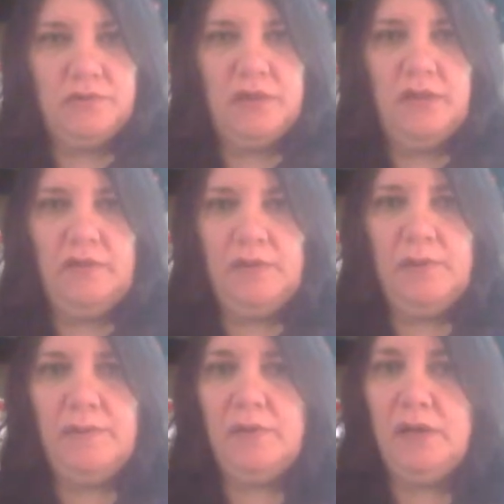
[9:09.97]
really lovely
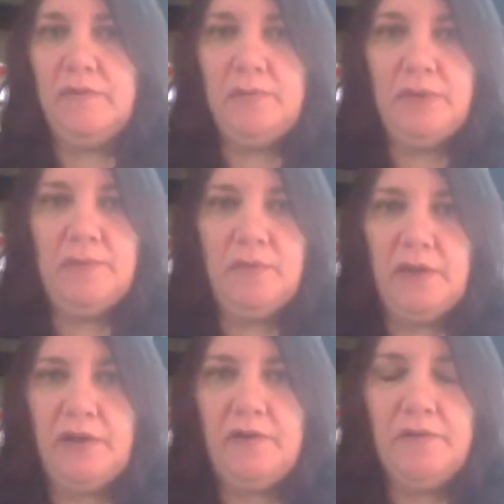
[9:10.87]
people, love the people
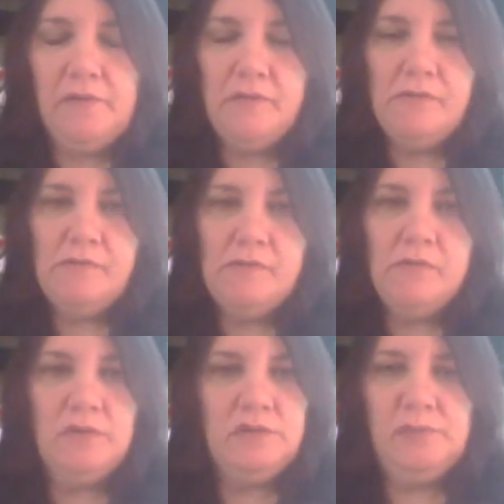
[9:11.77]
there.
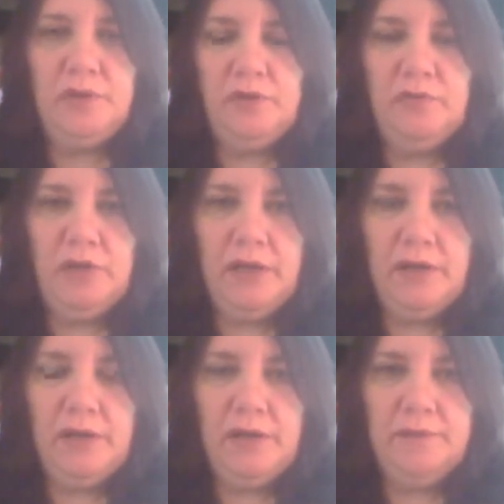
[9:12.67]
It's a beautiful
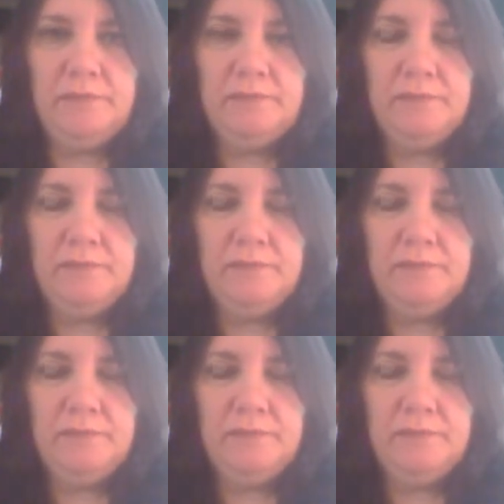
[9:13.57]
area.